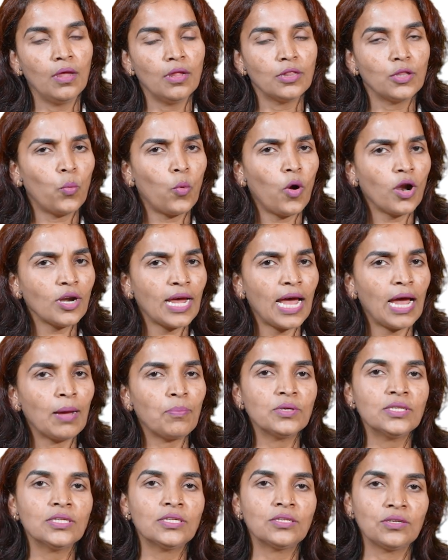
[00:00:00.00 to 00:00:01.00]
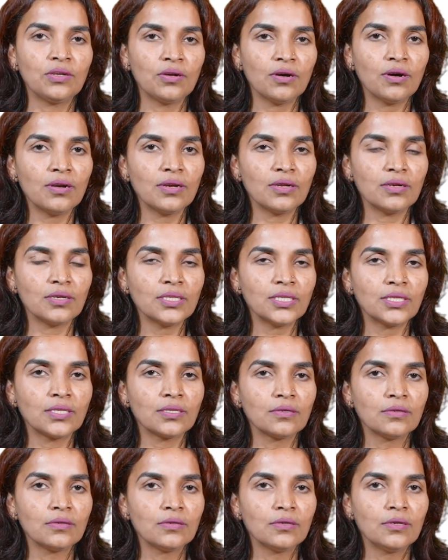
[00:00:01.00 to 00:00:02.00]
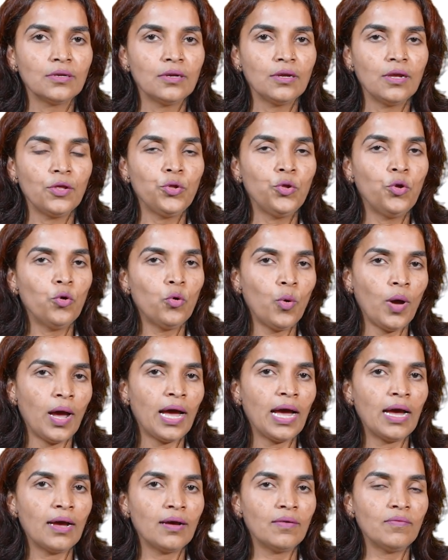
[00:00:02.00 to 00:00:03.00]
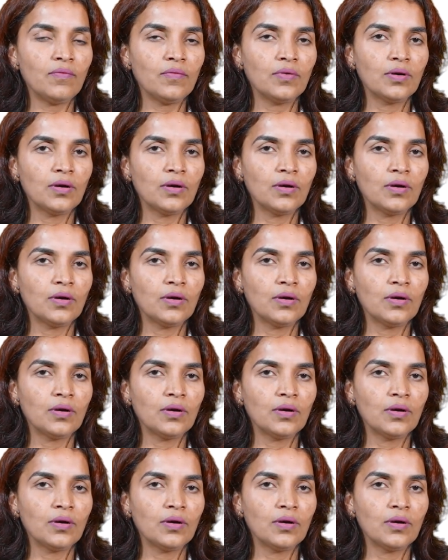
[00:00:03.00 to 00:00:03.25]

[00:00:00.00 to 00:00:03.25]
Now, what happens here is you have